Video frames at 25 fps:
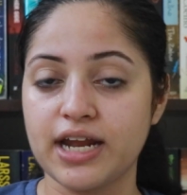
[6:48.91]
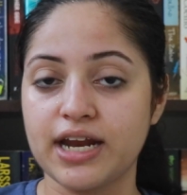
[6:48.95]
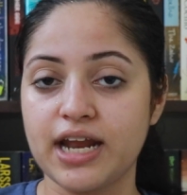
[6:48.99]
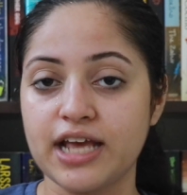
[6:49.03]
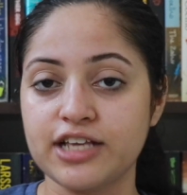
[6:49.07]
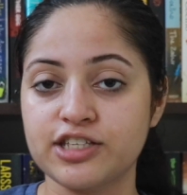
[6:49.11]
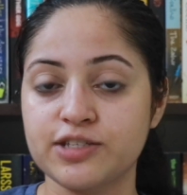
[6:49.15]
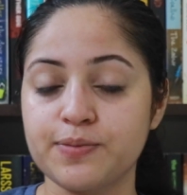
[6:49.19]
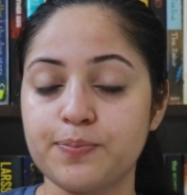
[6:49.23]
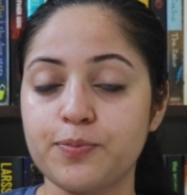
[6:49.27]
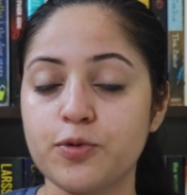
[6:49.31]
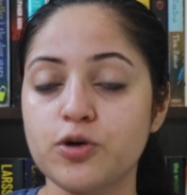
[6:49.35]
And
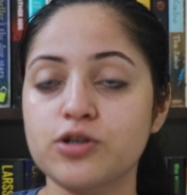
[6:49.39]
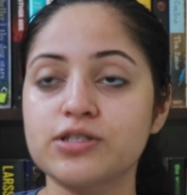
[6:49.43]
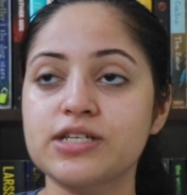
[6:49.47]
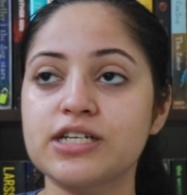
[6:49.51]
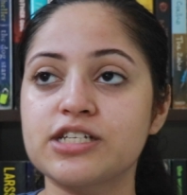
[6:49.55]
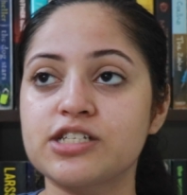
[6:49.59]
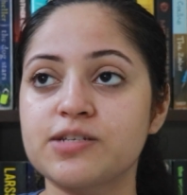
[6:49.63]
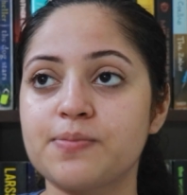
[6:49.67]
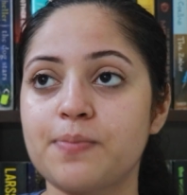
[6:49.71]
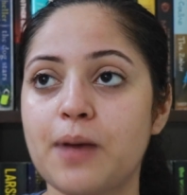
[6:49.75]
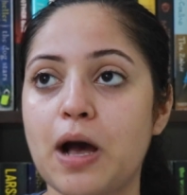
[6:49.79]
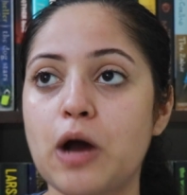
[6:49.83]
I suppose
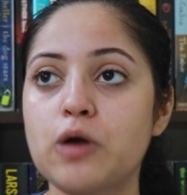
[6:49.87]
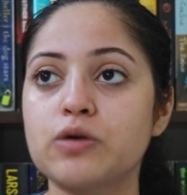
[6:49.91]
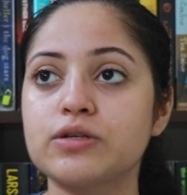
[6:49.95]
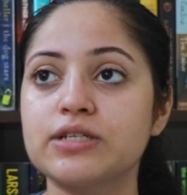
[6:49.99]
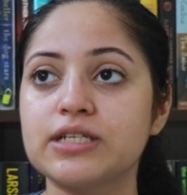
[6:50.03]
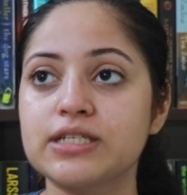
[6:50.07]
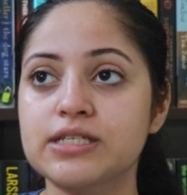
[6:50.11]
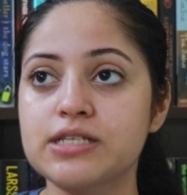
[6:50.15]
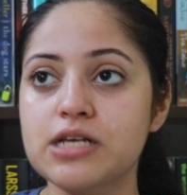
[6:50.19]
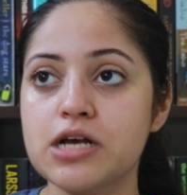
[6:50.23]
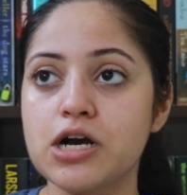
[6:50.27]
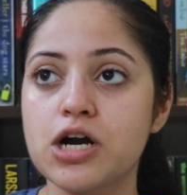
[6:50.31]
it's about
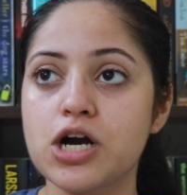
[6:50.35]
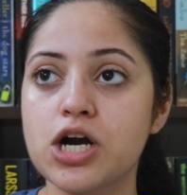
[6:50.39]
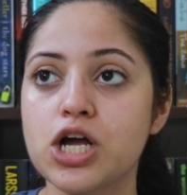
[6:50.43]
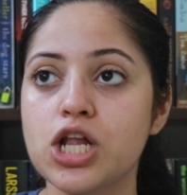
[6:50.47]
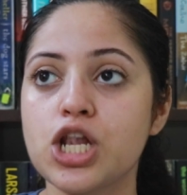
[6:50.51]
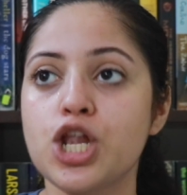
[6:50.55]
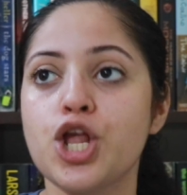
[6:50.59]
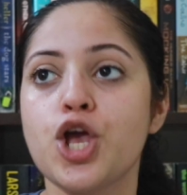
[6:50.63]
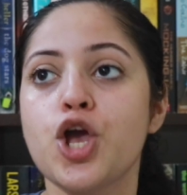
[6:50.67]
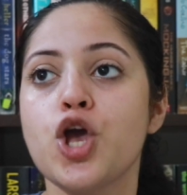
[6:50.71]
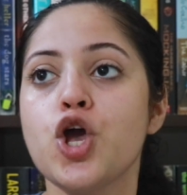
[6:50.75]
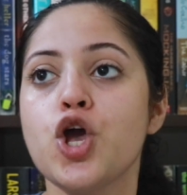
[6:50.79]
this girl